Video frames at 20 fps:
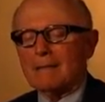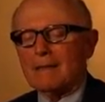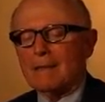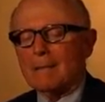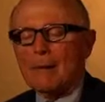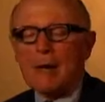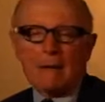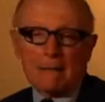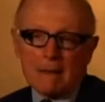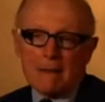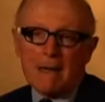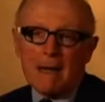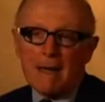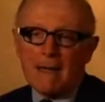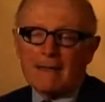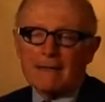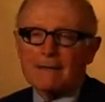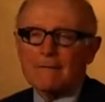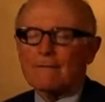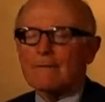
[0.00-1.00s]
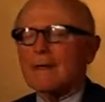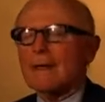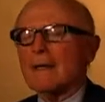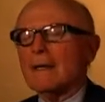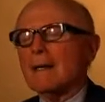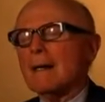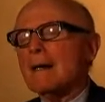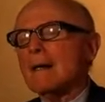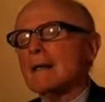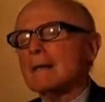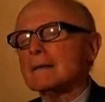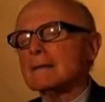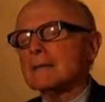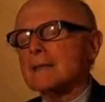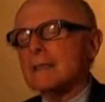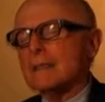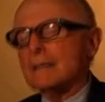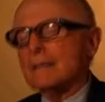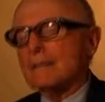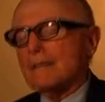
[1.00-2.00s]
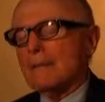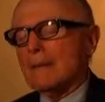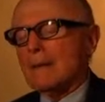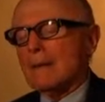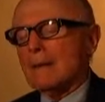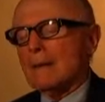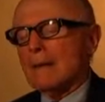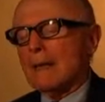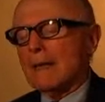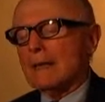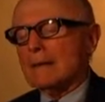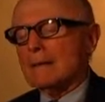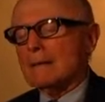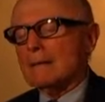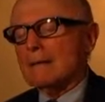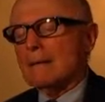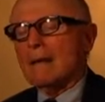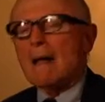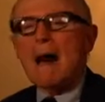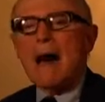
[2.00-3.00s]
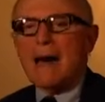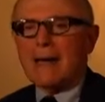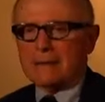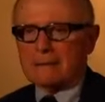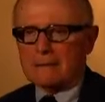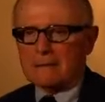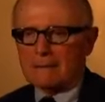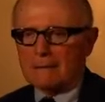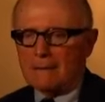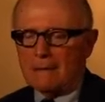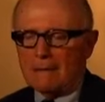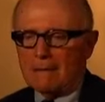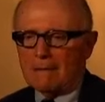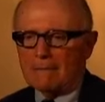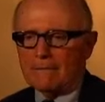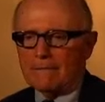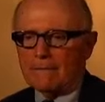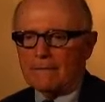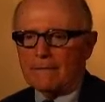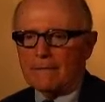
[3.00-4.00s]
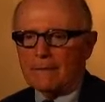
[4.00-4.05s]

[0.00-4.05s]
the American College of Radiology, and lots of